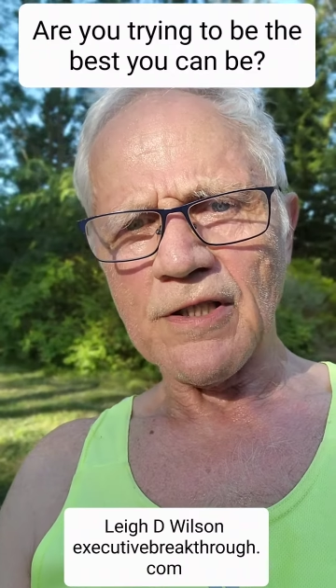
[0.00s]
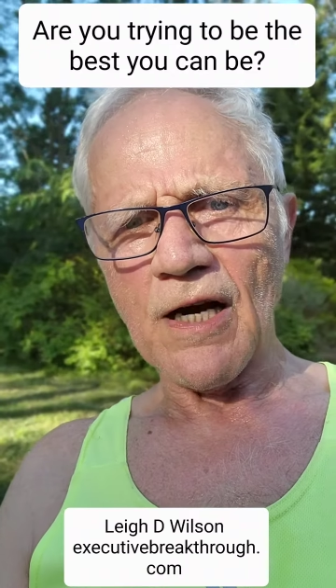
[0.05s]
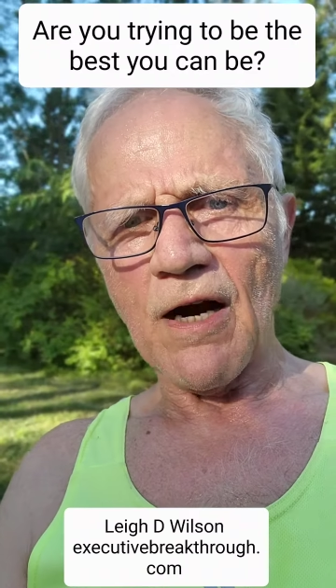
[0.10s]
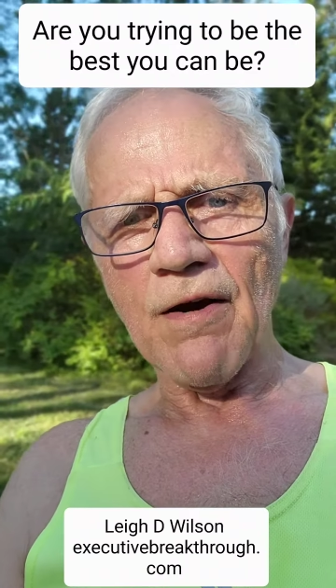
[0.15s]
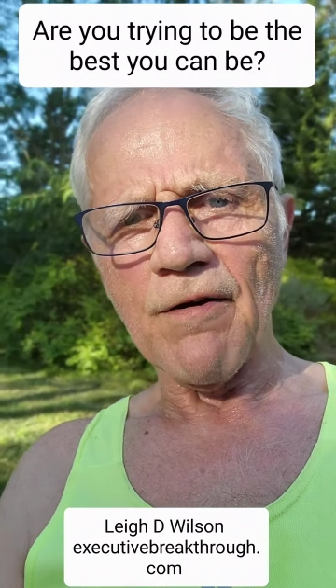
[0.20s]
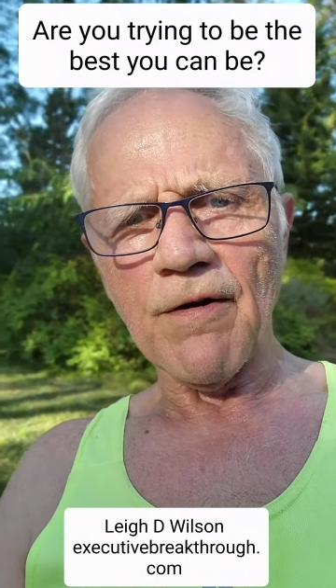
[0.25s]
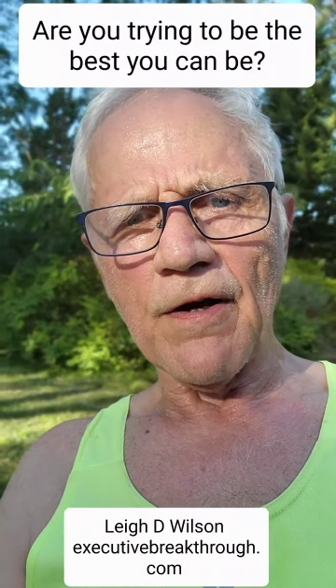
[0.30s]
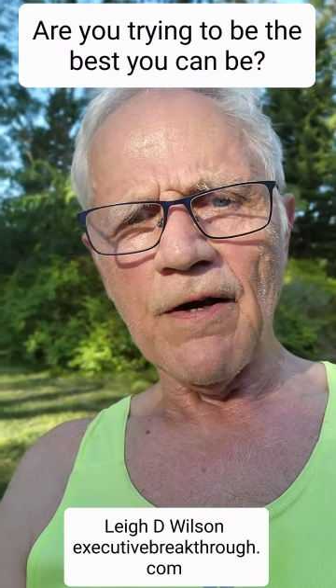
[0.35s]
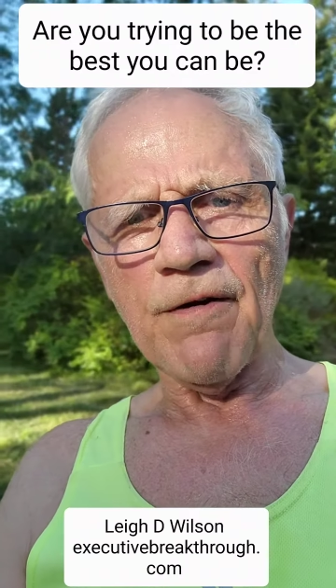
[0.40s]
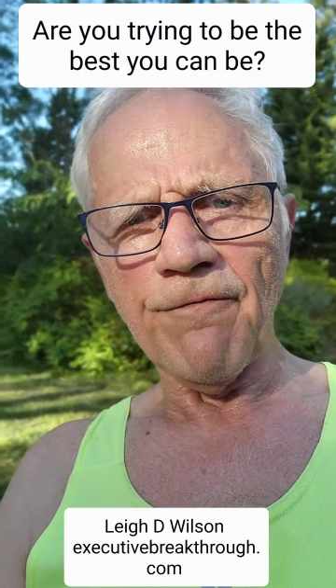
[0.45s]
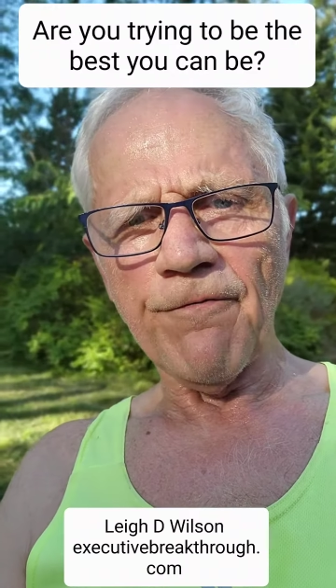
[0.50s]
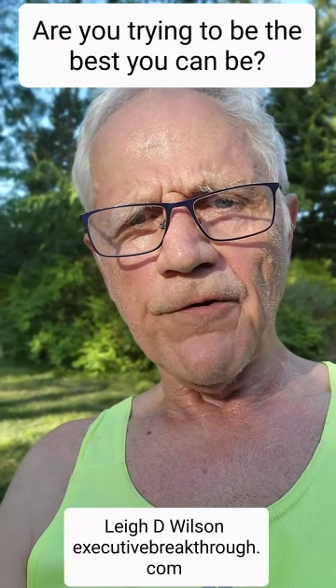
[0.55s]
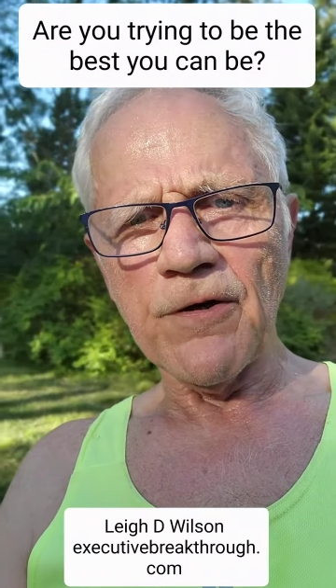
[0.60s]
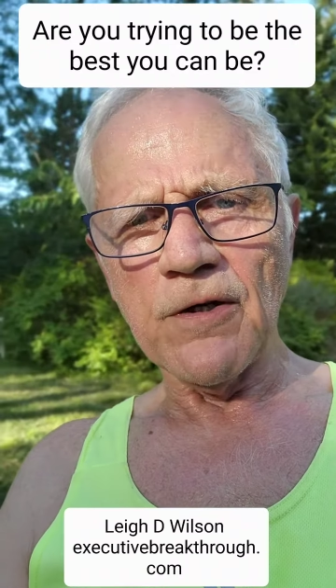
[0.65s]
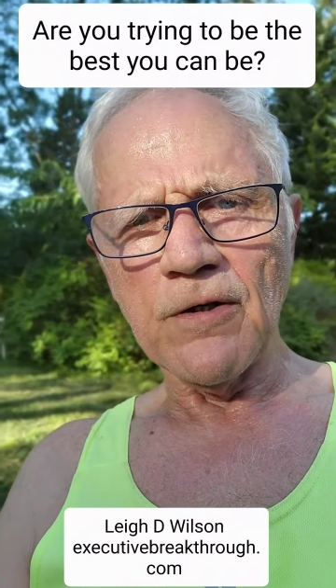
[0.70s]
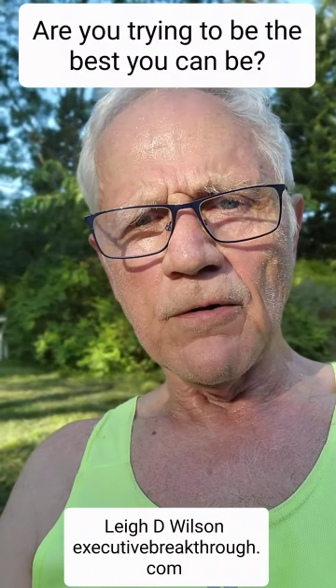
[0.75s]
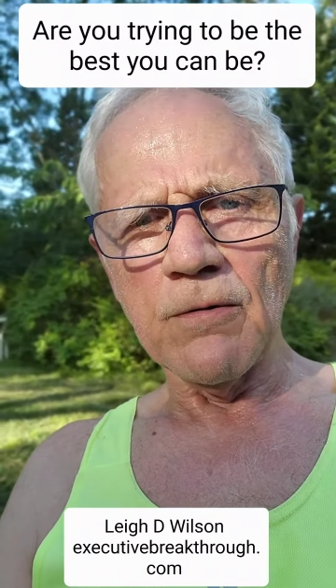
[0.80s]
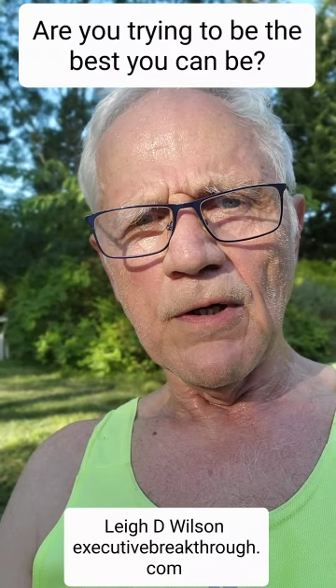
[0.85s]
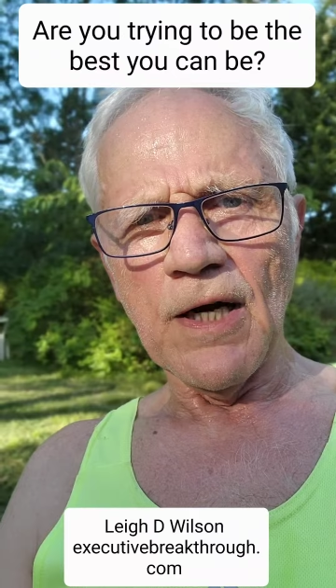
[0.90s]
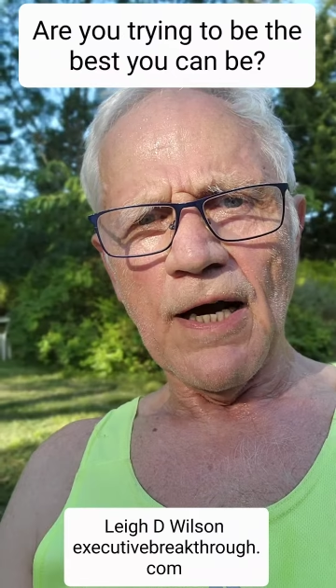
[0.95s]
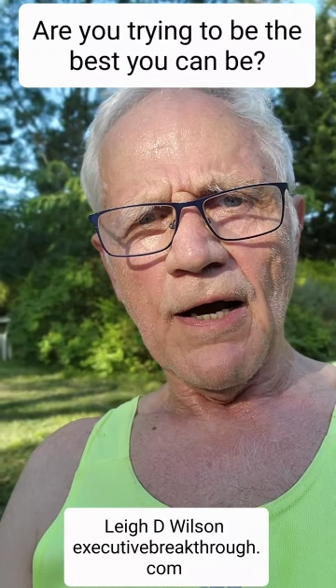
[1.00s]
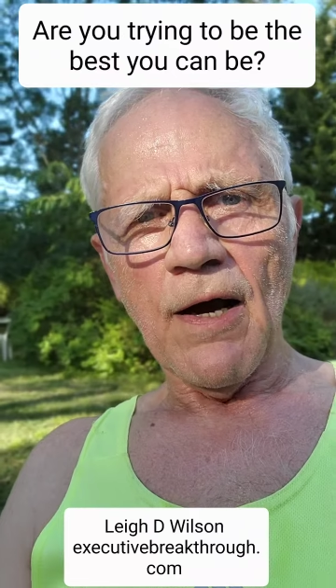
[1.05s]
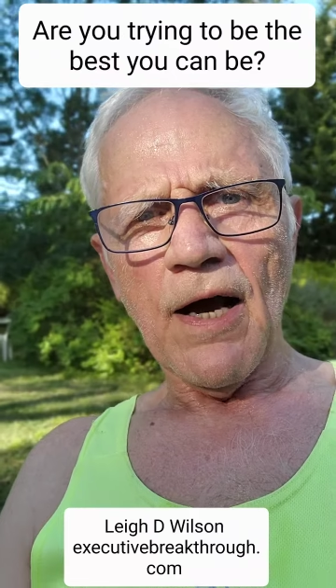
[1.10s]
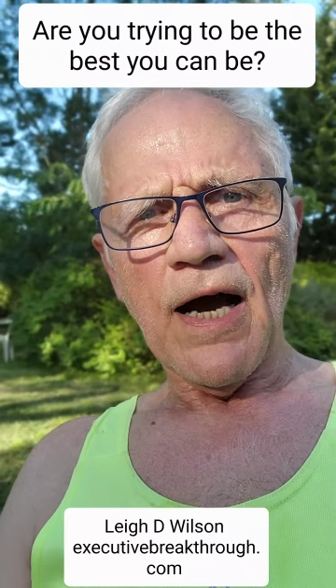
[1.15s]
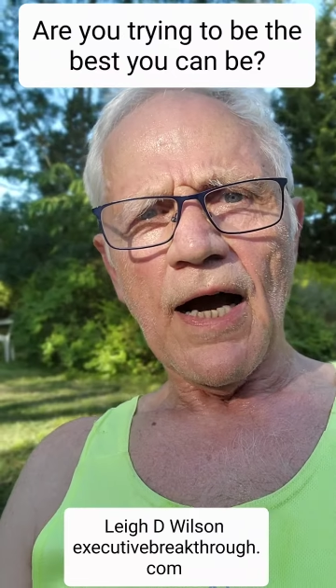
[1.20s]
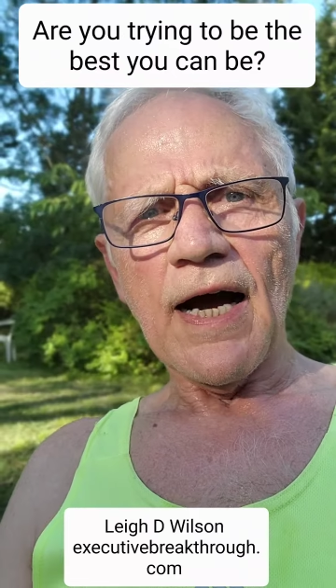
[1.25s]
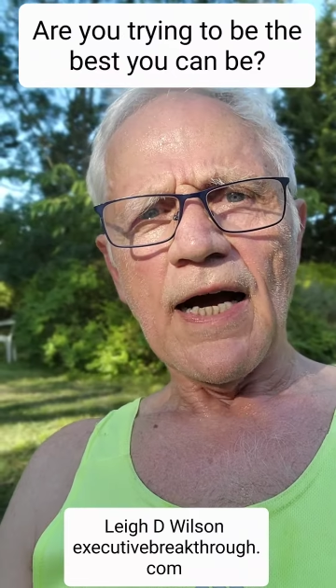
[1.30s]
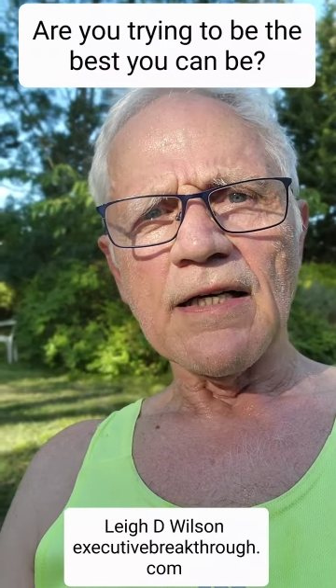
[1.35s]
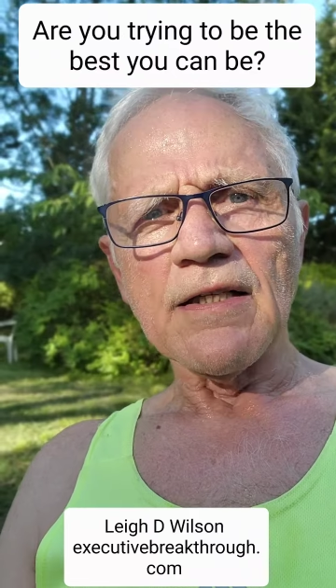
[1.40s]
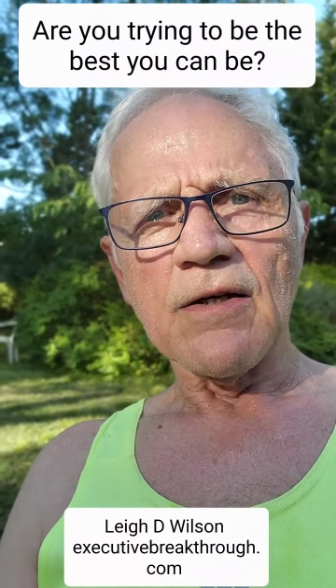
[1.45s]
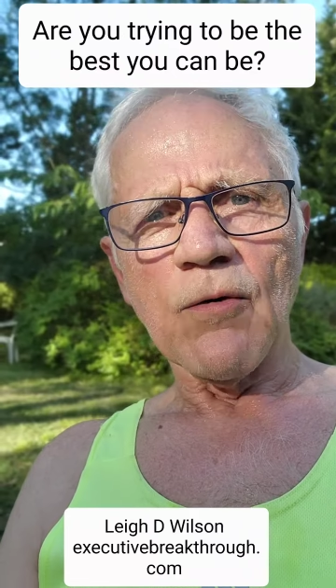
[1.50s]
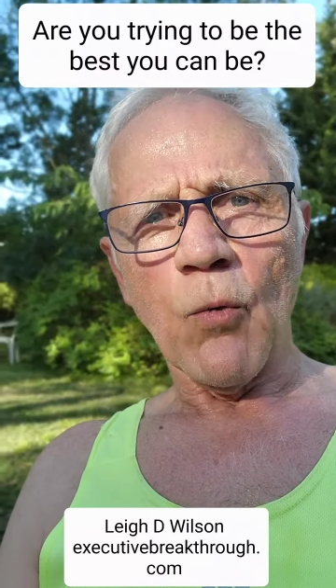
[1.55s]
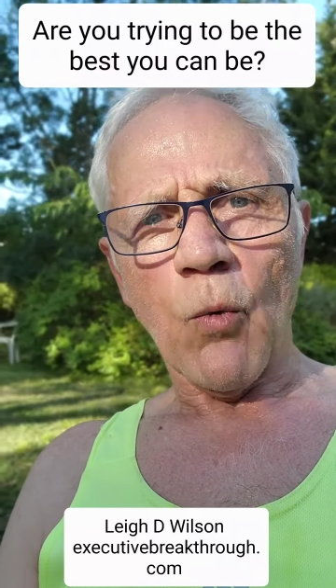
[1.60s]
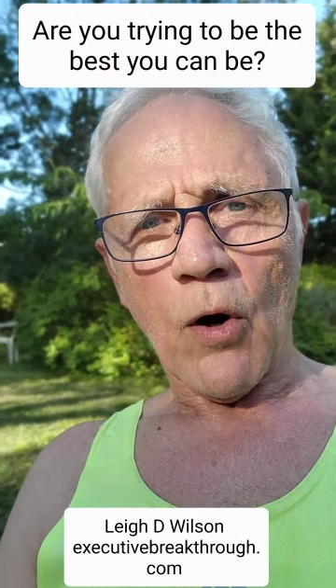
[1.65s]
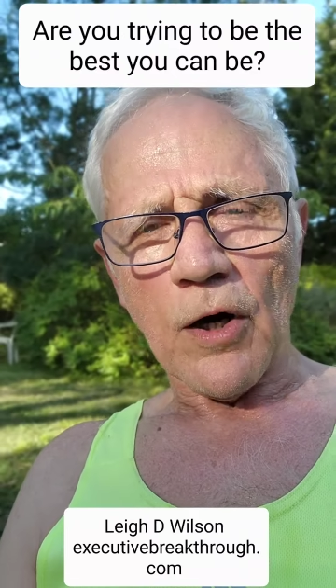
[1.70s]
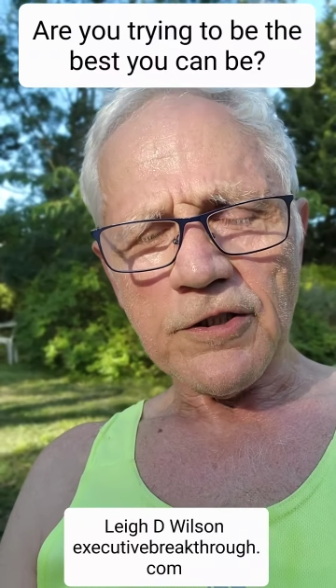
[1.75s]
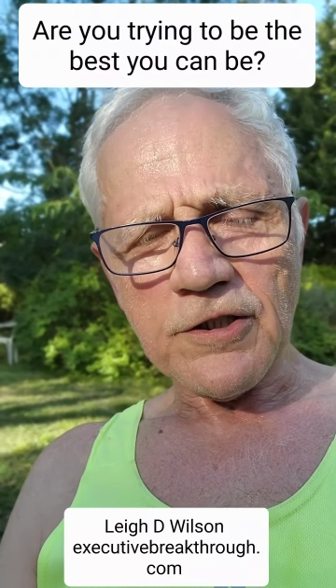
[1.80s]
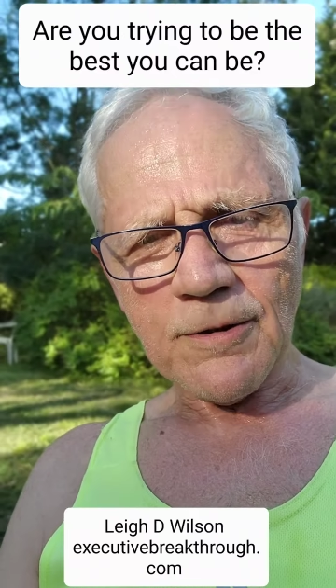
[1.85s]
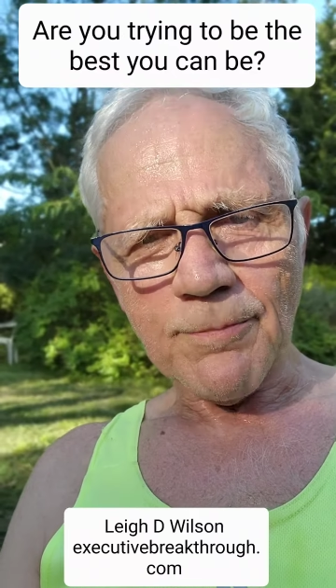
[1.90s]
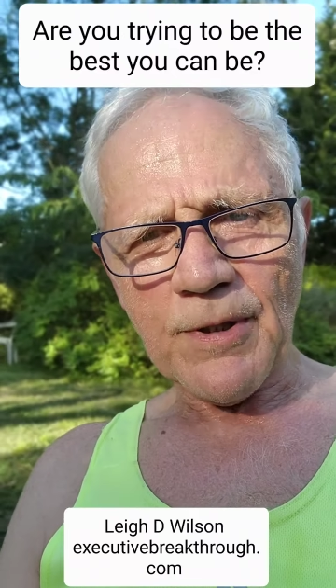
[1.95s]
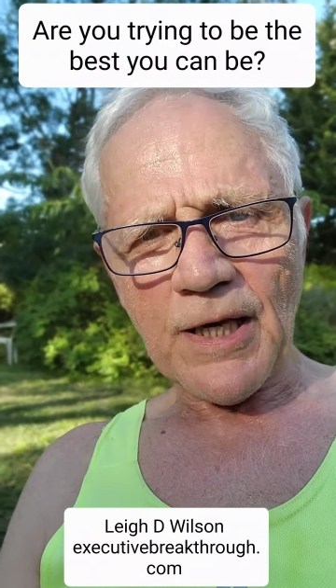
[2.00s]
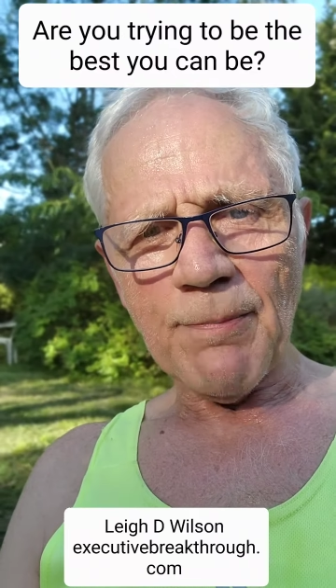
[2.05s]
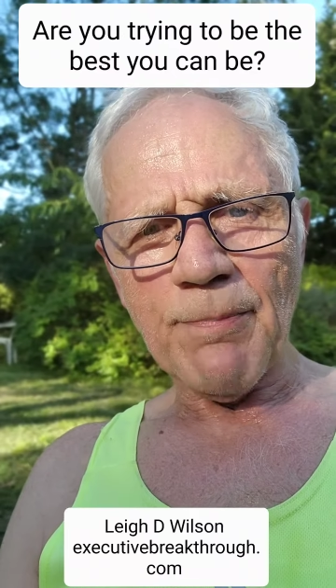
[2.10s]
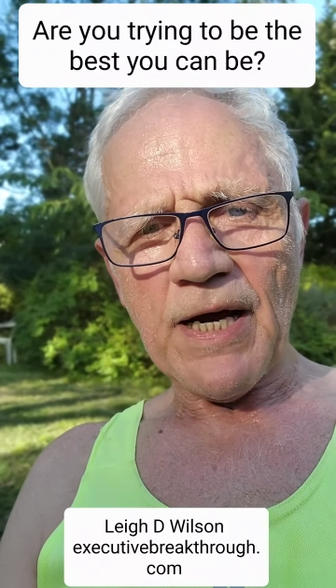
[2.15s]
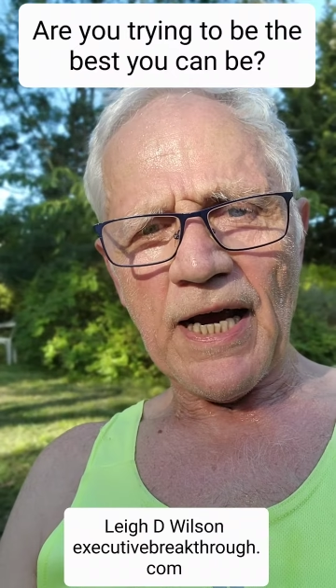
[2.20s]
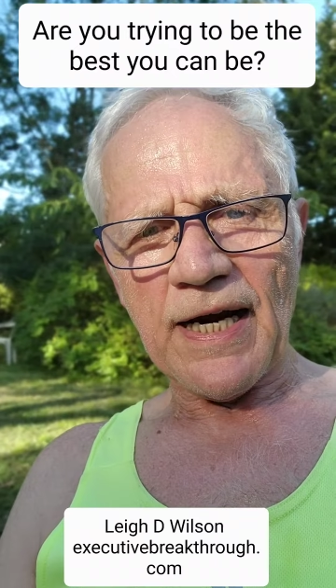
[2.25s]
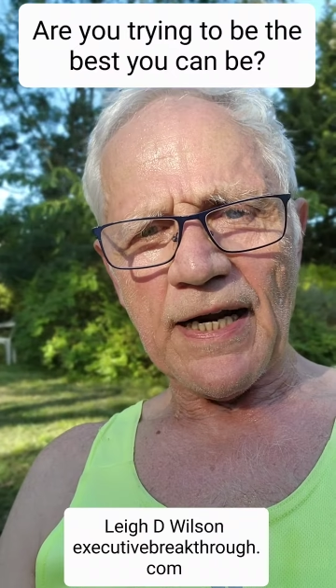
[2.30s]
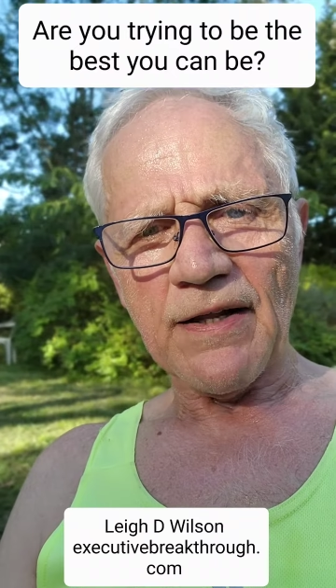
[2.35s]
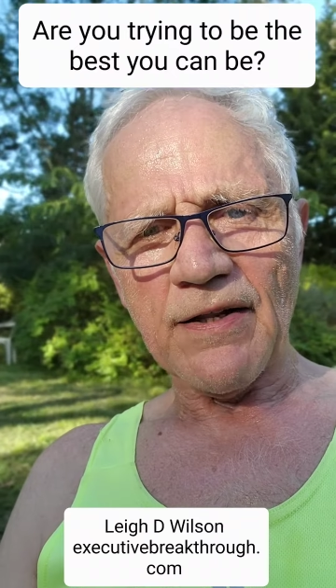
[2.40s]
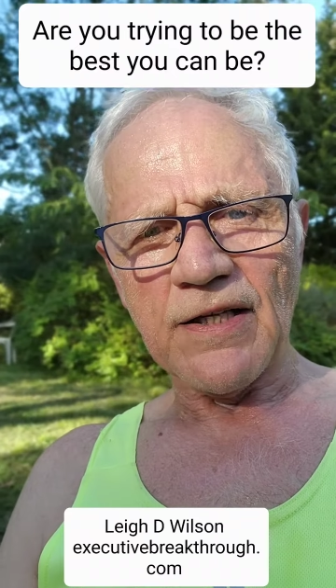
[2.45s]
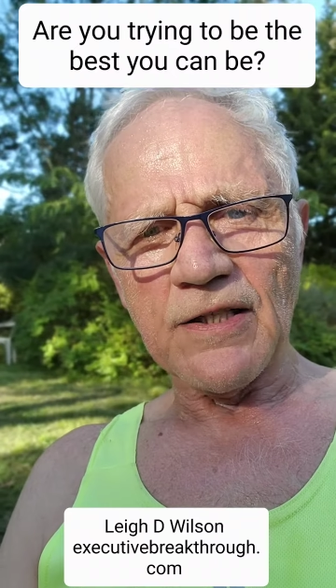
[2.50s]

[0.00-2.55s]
So if you want to be better